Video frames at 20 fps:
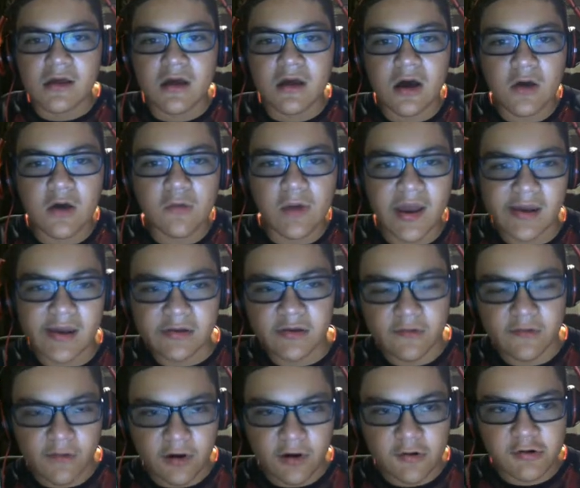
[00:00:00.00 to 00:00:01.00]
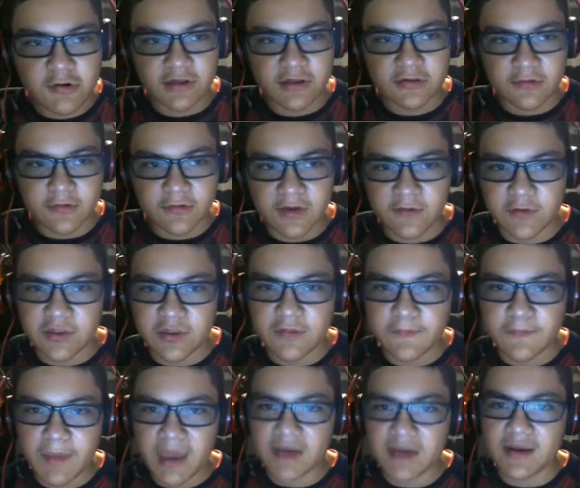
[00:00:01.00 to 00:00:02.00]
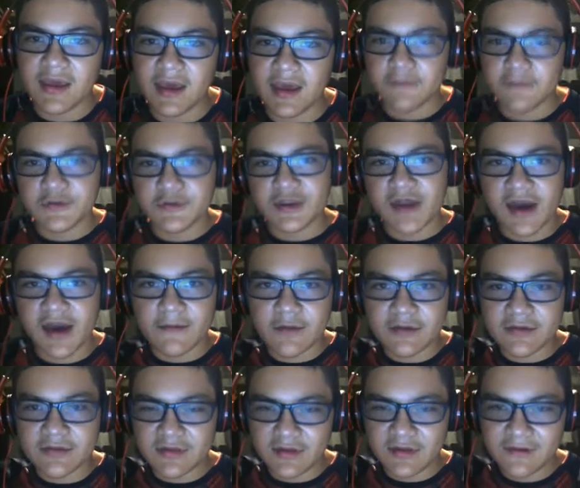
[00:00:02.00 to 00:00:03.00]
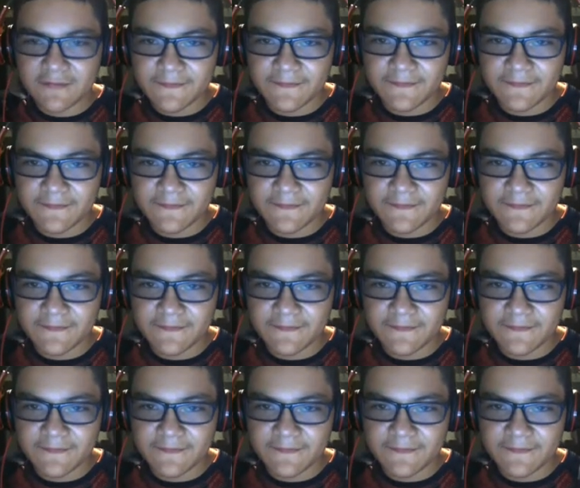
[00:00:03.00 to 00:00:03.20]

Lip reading: a way to record his screen, which is Bandicam, which I'm using.